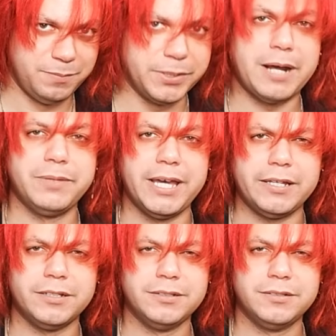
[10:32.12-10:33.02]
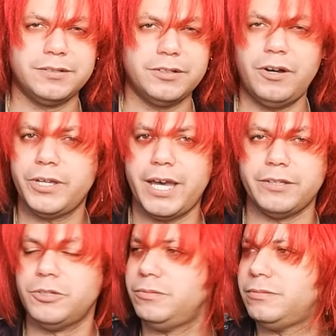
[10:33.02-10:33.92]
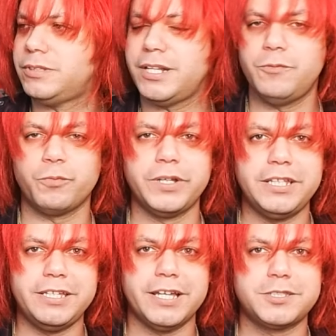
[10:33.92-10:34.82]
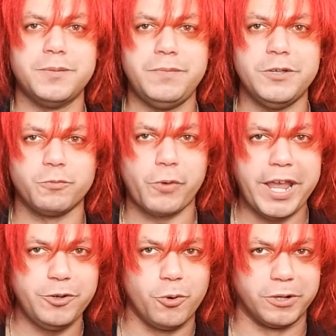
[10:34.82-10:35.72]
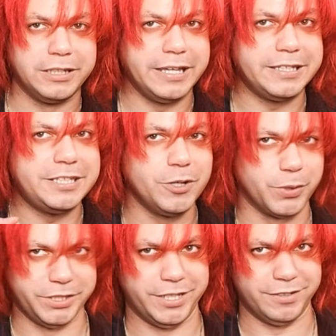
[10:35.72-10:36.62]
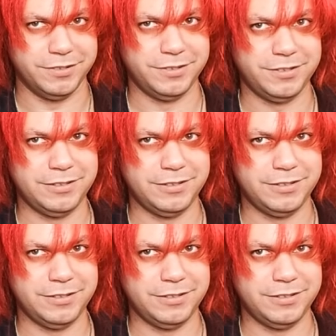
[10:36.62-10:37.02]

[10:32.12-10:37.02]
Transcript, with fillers: But I'm like, oh yeah, you didn't really get to meet Raynor like Gira did.